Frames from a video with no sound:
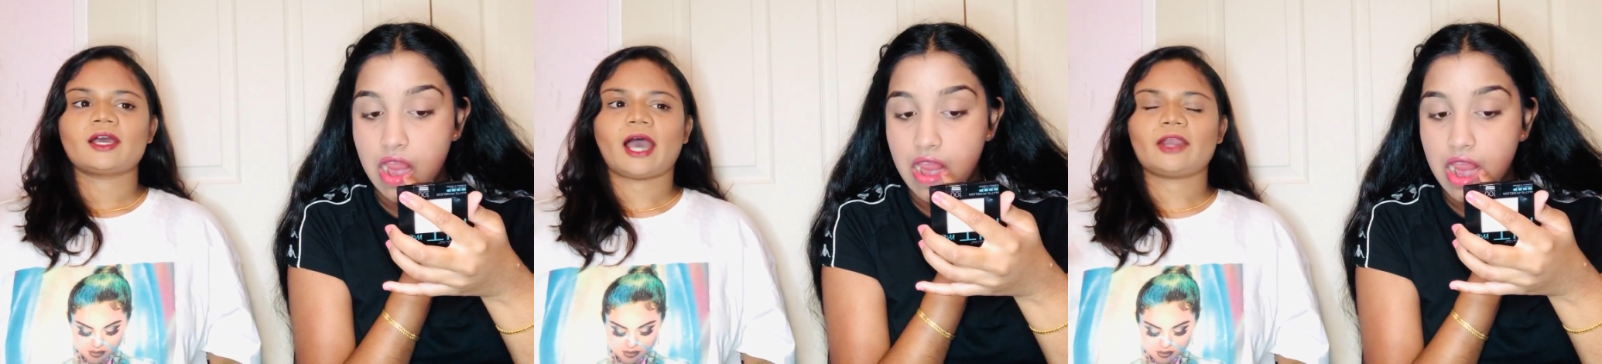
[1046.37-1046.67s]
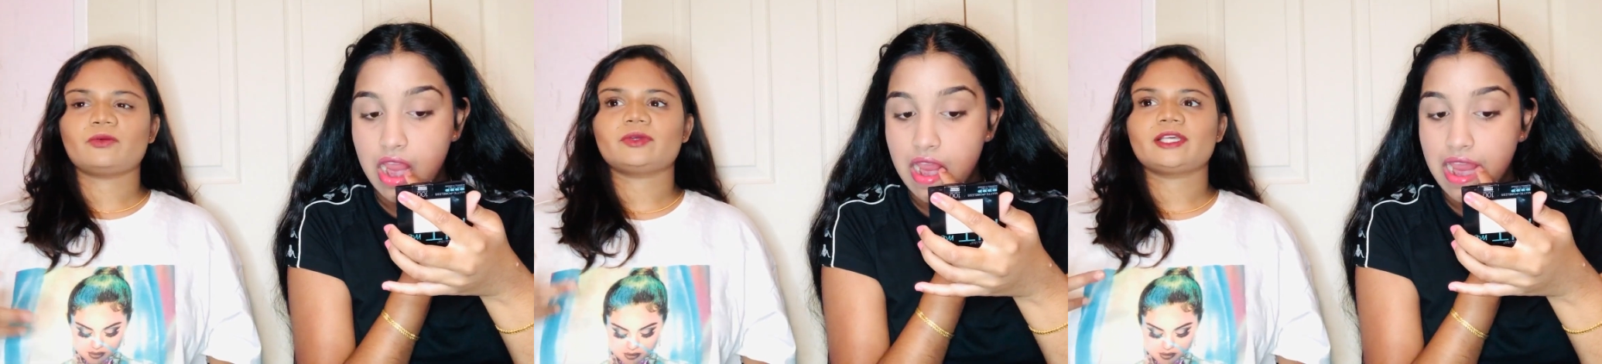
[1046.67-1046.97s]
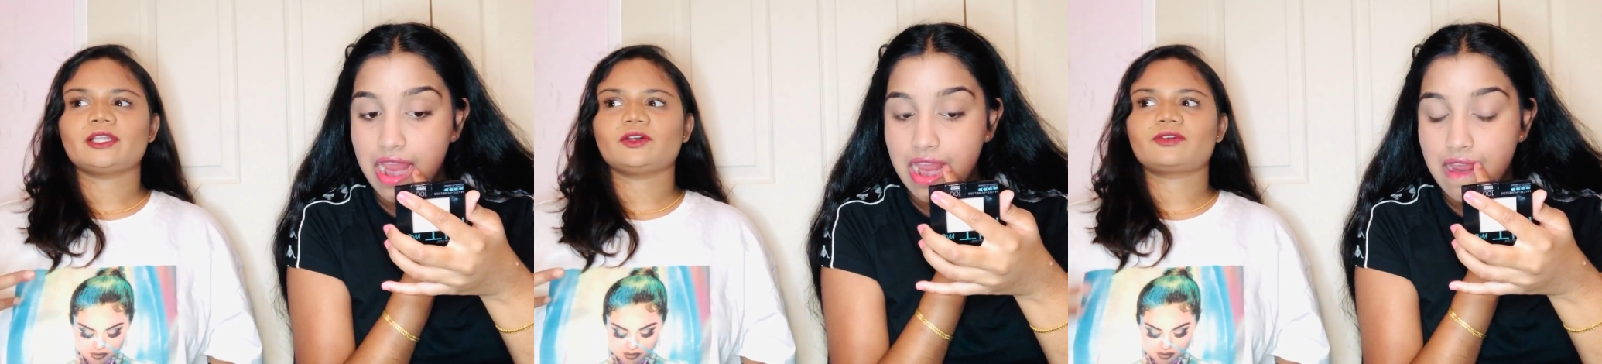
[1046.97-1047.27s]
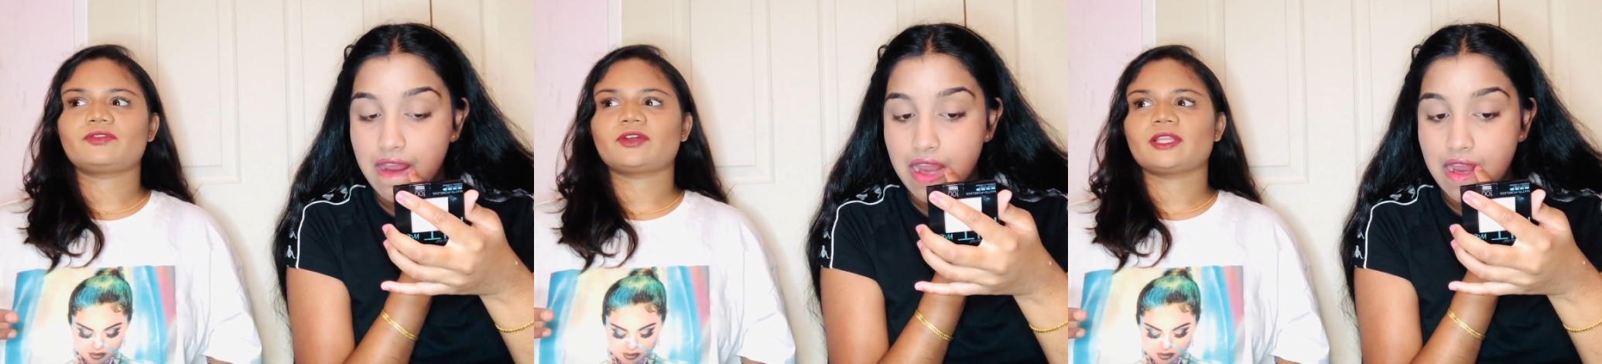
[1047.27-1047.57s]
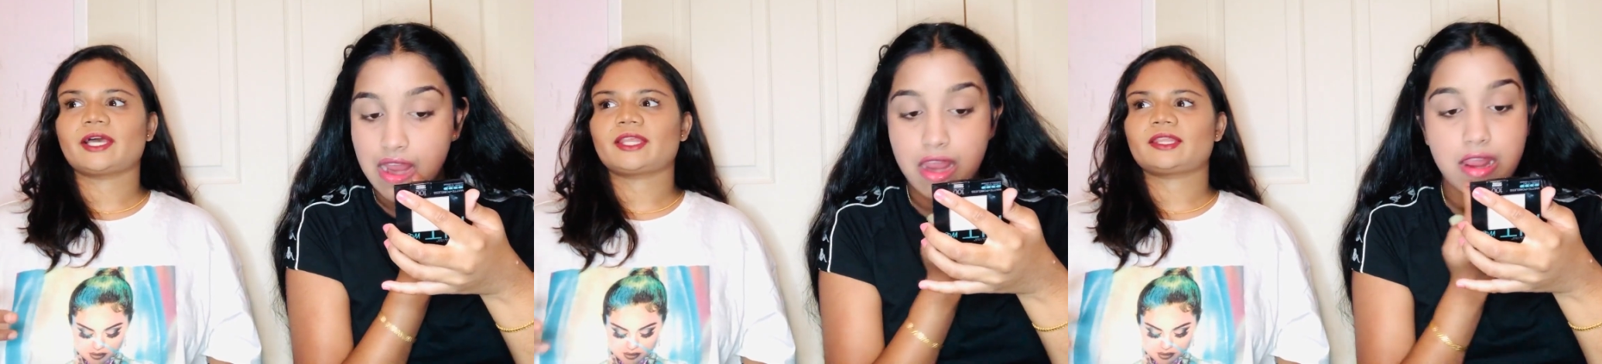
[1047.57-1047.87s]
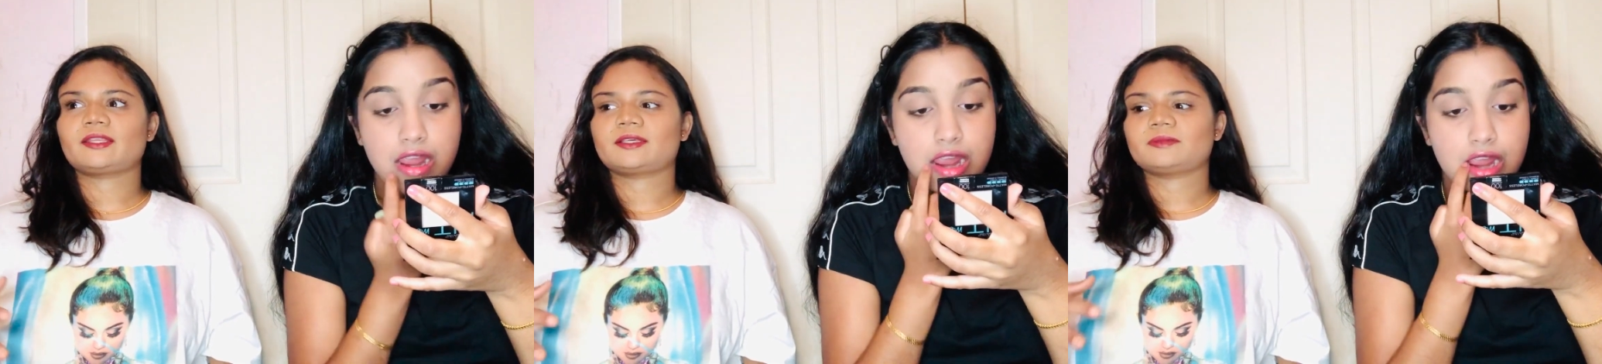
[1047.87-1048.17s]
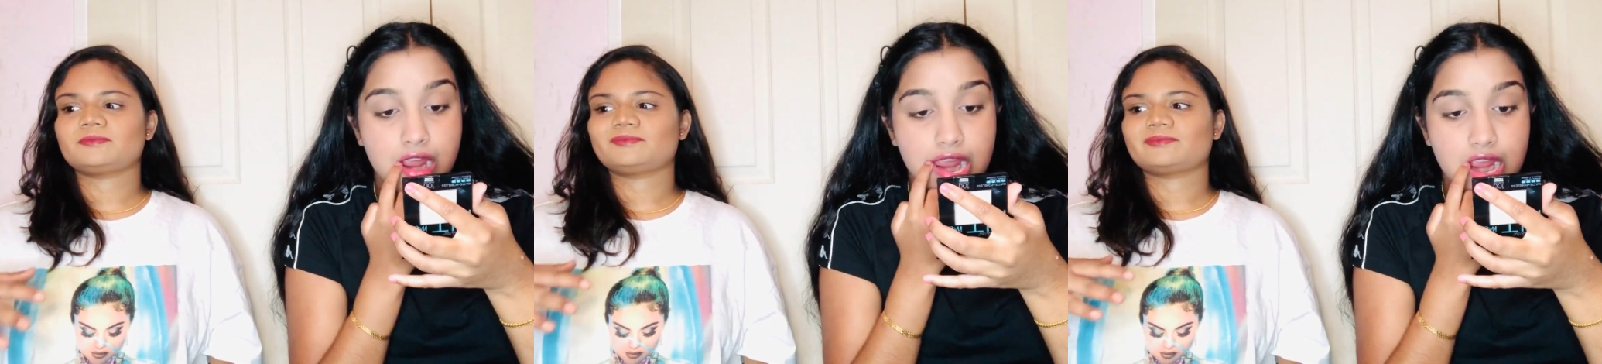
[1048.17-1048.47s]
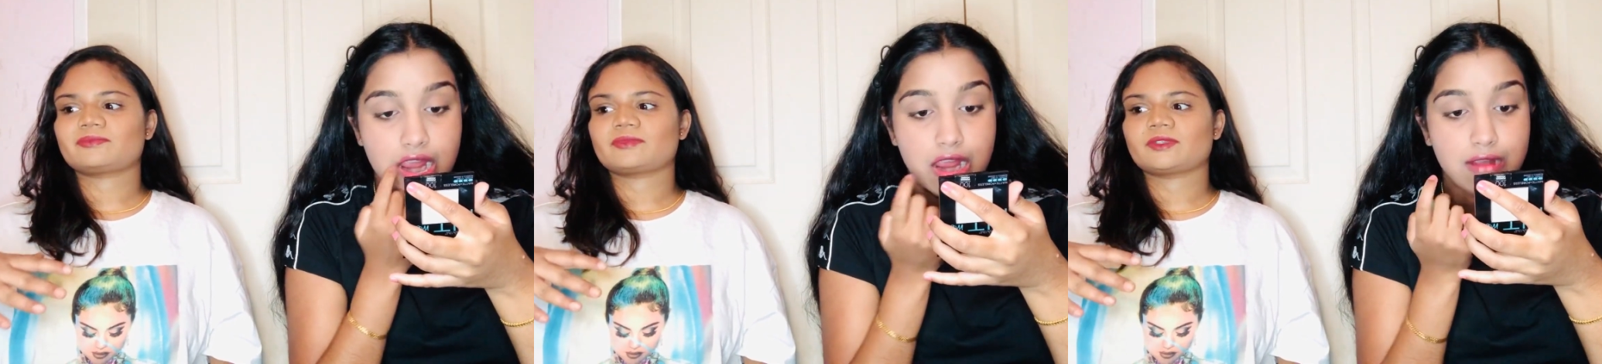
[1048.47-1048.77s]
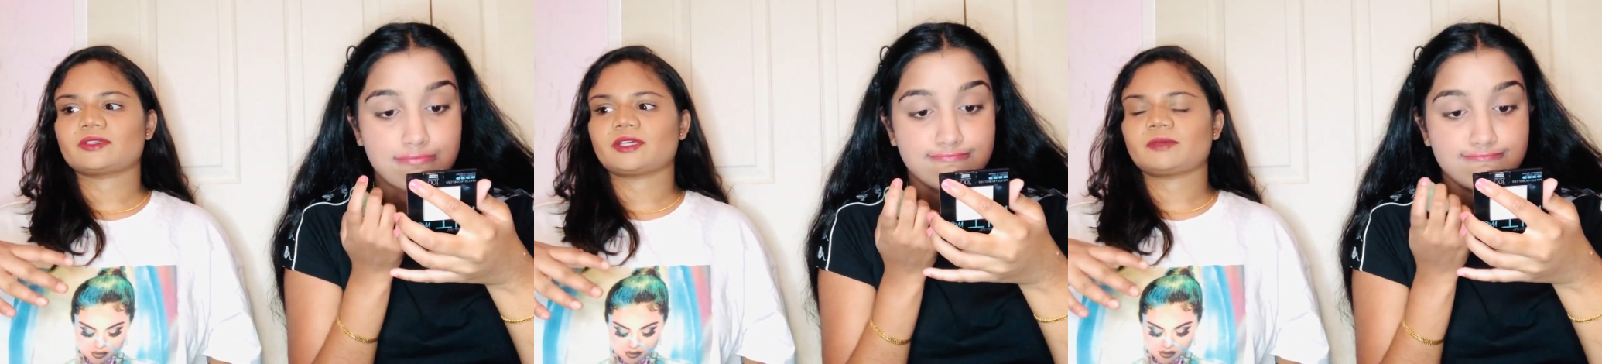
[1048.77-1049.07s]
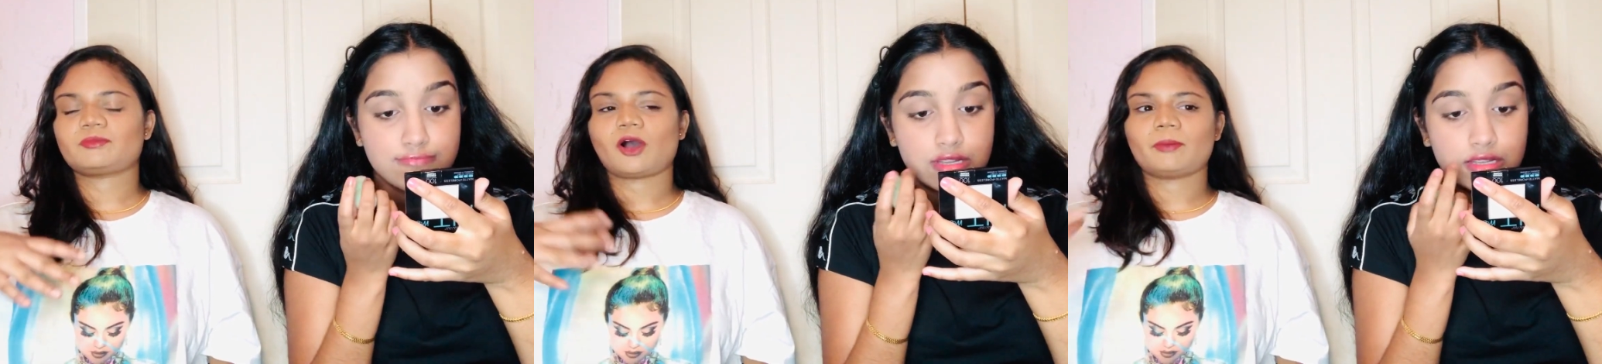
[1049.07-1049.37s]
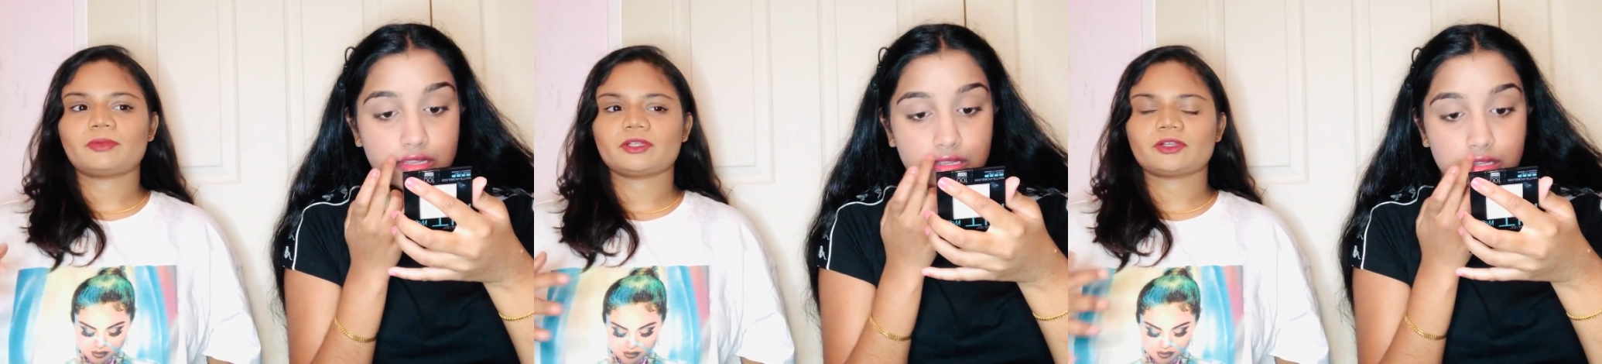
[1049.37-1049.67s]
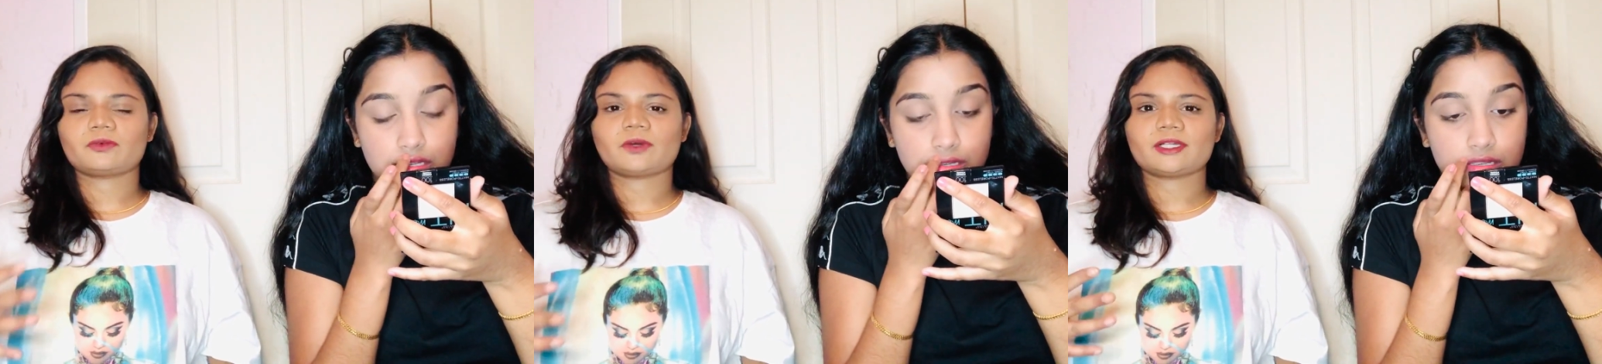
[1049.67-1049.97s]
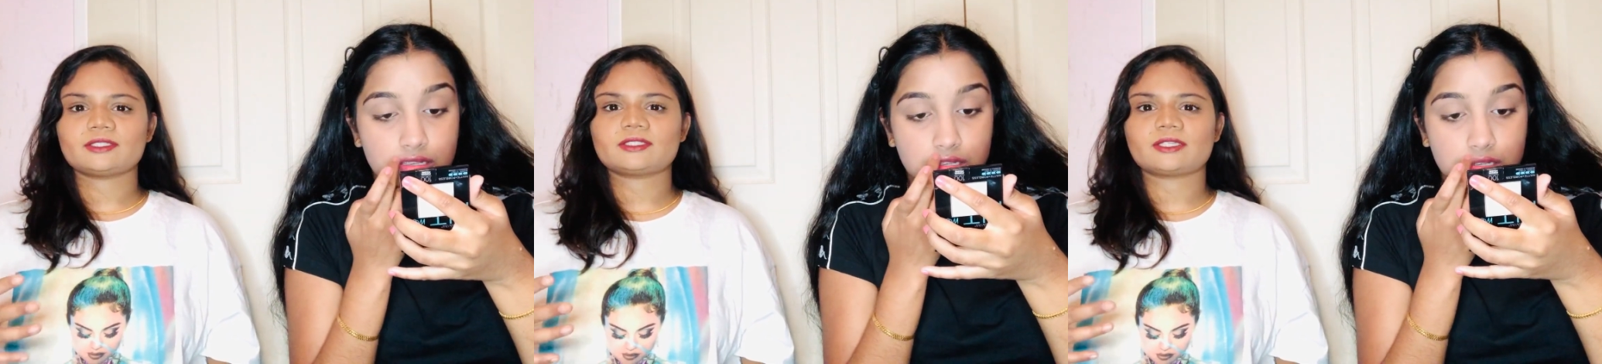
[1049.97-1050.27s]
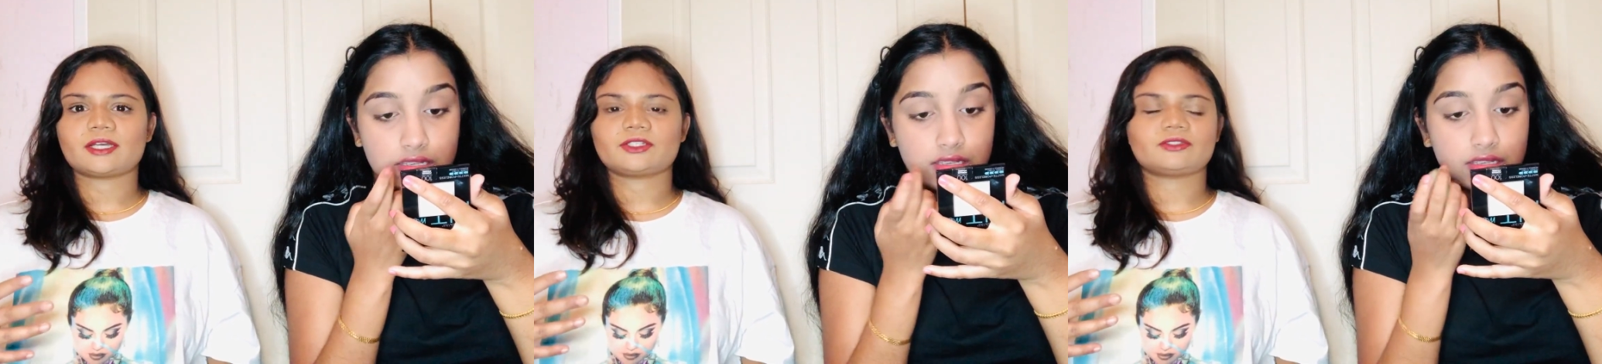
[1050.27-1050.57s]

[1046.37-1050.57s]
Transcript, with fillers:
Speaker 1: i don't really look for like like popular ones i